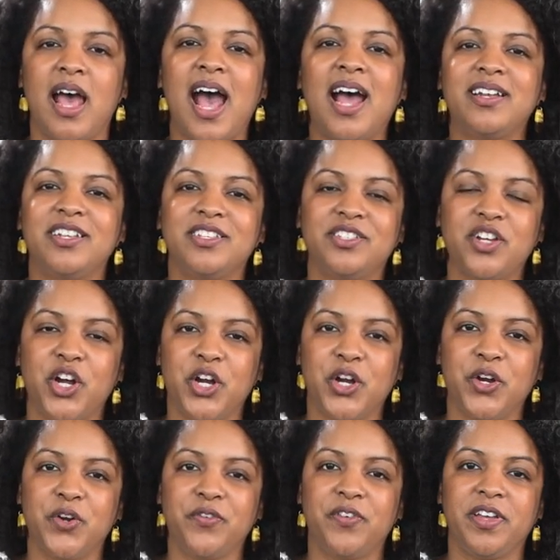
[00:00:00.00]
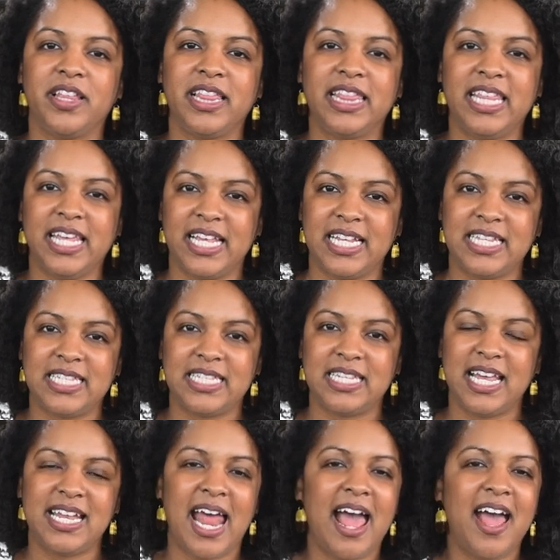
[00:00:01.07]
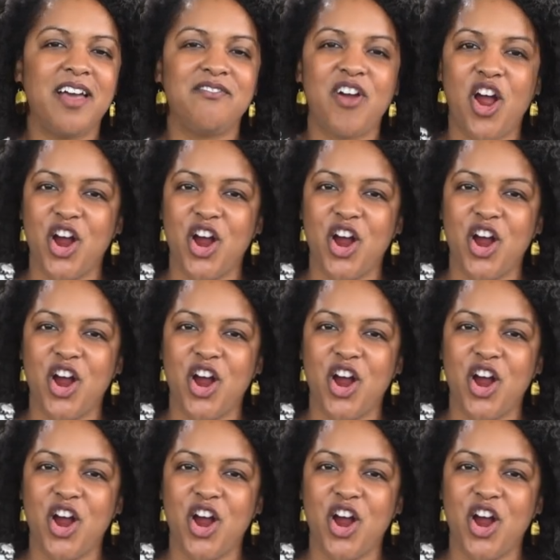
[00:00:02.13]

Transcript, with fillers: I deserve this, and I have